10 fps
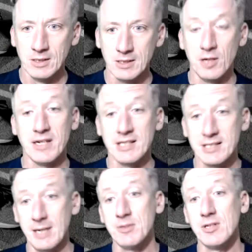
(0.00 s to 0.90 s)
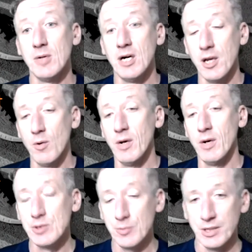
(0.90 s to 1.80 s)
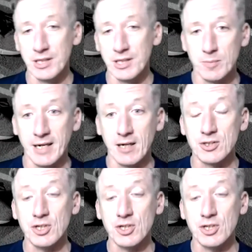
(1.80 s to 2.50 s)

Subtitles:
Do you accept them? Are you able to bring them about?